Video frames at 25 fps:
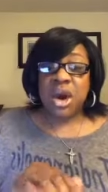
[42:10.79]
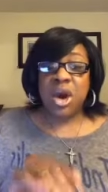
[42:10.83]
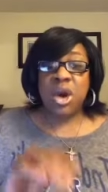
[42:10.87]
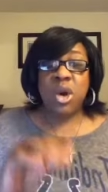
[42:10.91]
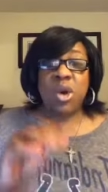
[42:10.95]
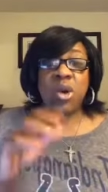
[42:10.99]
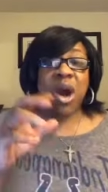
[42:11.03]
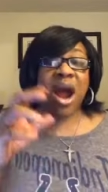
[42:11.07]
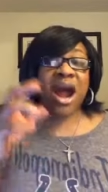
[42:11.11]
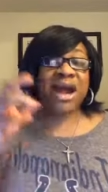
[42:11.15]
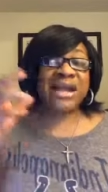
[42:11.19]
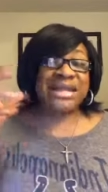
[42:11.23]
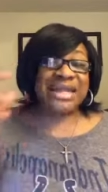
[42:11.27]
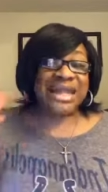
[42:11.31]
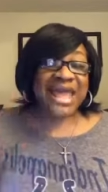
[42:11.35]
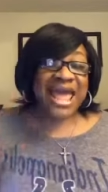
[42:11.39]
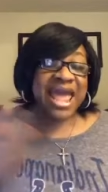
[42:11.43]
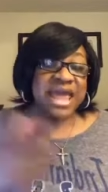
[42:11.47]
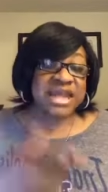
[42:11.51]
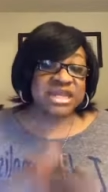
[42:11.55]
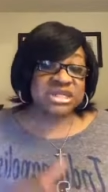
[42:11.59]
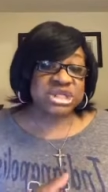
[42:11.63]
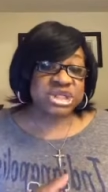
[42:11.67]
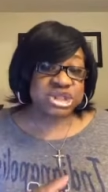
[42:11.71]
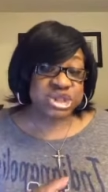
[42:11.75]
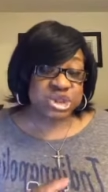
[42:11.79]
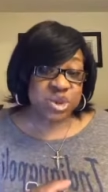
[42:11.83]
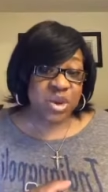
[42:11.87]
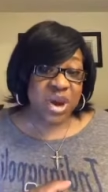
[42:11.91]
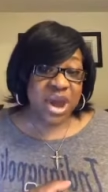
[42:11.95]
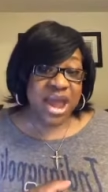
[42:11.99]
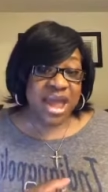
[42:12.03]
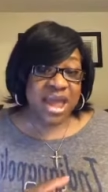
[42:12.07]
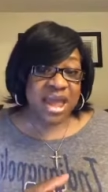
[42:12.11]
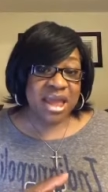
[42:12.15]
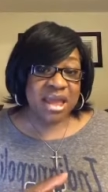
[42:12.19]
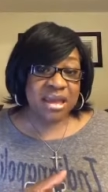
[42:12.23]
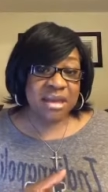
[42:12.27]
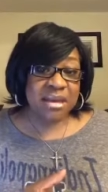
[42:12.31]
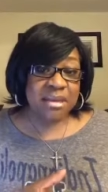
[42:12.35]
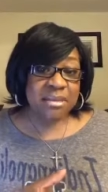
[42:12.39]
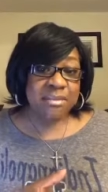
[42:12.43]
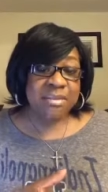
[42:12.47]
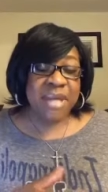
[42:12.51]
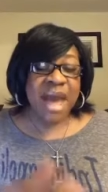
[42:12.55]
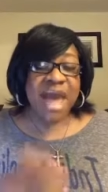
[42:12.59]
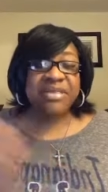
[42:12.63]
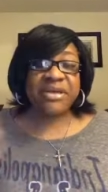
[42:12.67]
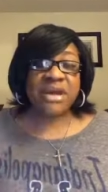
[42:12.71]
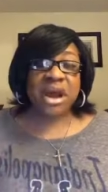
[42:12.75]
who are led astray
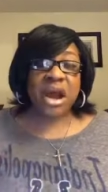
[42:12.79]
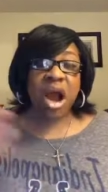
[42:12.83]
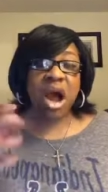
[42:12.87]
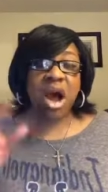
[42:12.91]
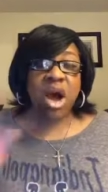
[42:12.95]
by their